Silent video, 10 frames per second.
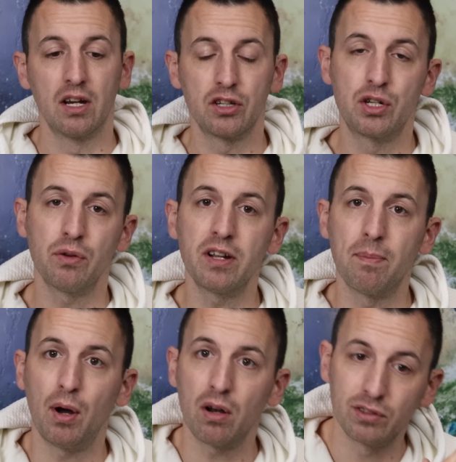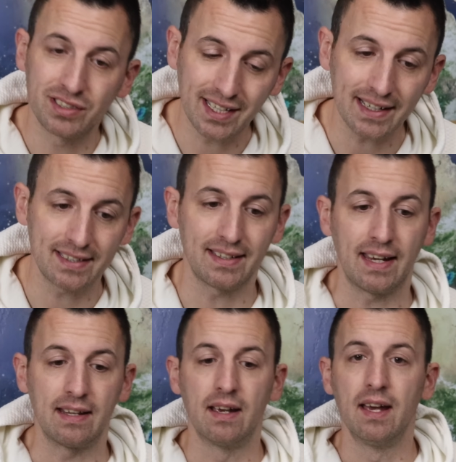because during Apollo
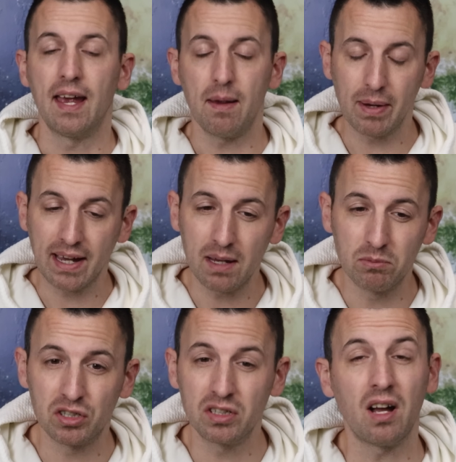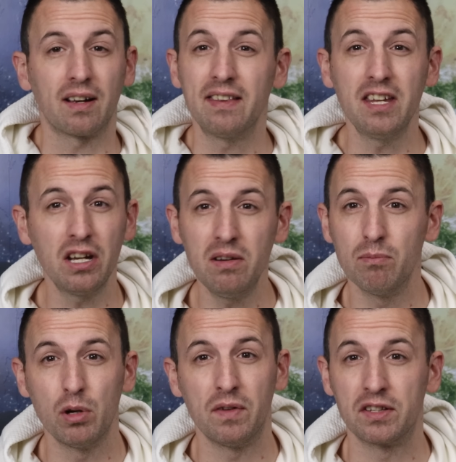16, it became stuck and they couldn't
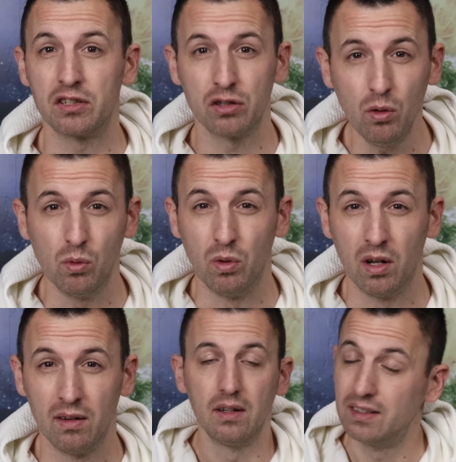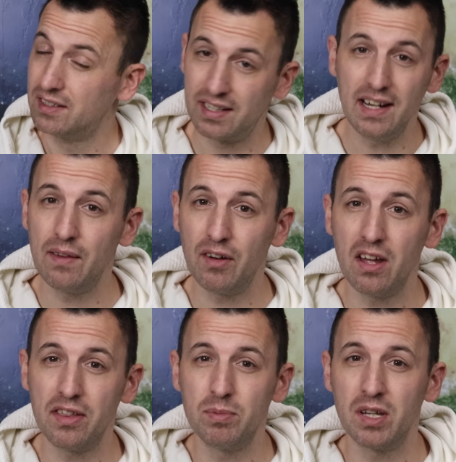move it at all. See level
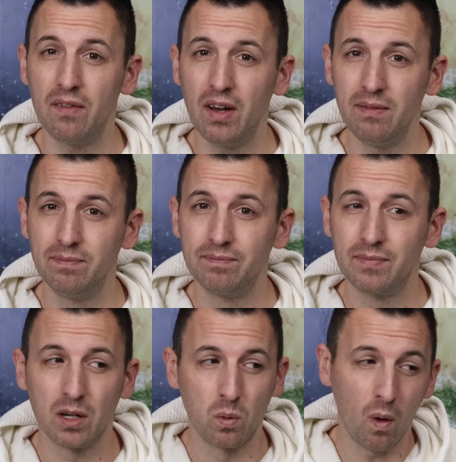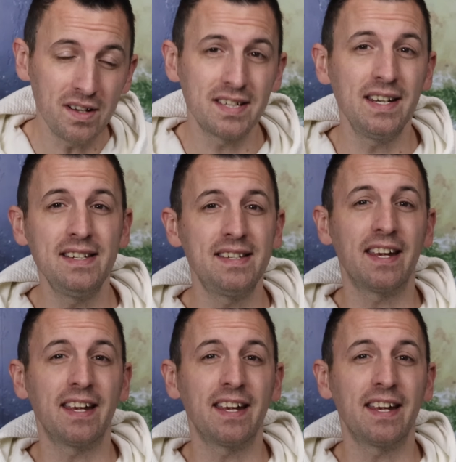Earth observer, quite an easy